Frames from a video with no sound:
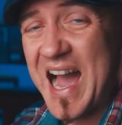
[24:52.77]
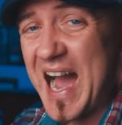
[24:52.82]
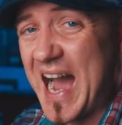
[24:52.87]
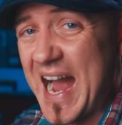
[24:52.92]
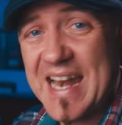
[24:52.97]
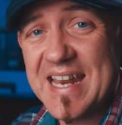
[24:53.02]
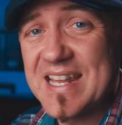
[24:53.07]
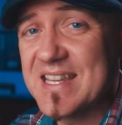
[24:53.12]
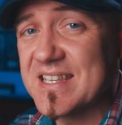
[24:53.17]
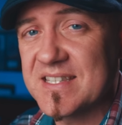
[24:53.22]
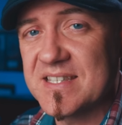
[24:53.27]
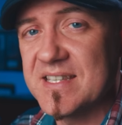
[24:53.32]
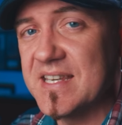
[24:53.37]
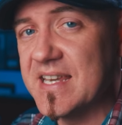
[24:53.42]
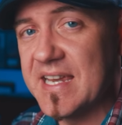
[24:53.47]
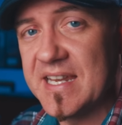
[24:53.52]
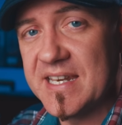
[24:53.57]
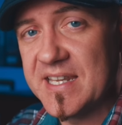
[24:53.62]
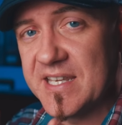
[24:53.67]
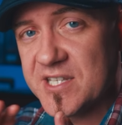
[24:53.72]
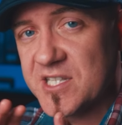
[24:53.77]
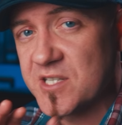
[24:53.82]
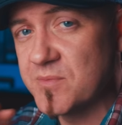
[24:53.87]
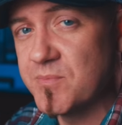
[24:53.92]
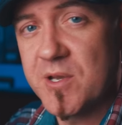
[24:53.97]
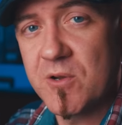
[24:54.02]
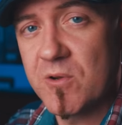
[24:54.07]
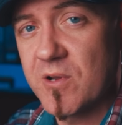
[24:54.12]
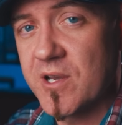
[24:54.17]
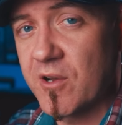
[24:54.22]
I didn't see any
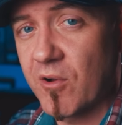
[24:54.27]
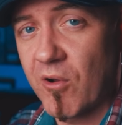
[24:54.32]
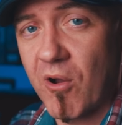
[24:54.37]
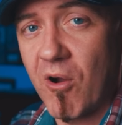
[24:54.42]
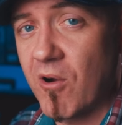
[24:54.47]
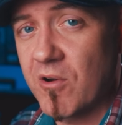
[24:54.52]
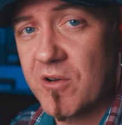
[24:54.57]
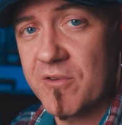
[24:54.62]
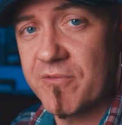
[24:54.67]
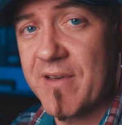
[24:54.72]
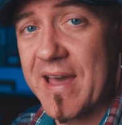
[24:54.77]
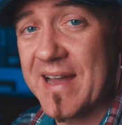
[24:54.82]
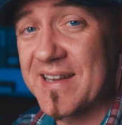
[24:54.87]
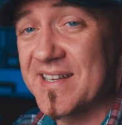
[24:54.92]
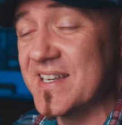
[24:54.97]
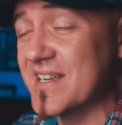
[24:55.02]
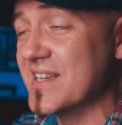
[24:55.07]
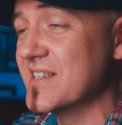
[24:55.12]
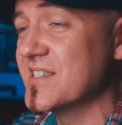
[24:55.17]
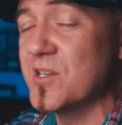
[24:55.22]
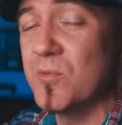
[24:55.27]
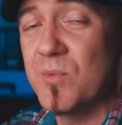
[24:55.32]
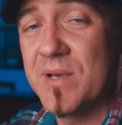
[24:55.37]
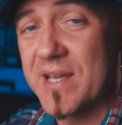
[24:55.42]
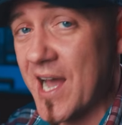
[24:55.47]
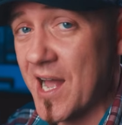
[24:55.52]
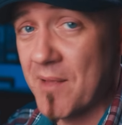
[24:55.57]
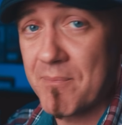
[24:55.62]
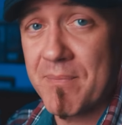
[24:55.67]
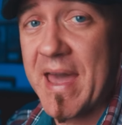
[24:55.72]
smearing or artifacting until we
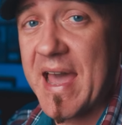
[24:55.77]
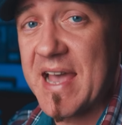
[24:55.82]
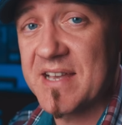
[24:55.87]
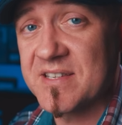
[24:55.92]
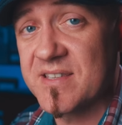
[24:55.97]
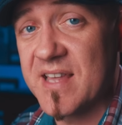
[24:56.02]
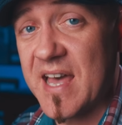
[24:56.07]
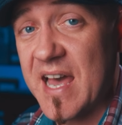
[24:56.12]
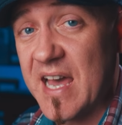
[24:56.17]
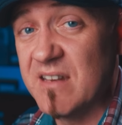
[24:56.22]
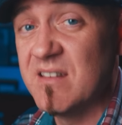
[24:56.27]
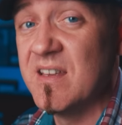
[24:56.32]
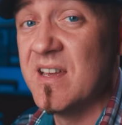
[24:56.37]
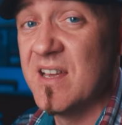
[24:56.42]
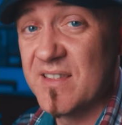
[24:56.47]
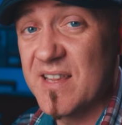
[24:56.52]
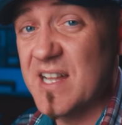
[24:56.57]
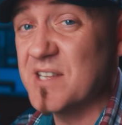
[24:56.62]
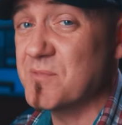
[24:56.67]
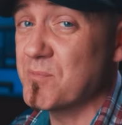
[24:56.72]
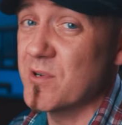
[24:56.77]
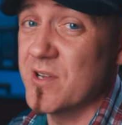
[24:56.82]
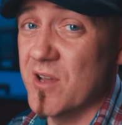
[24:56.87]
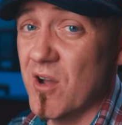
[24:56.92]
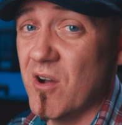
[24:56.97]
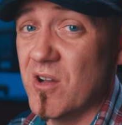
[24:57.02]
got past that. That's pretty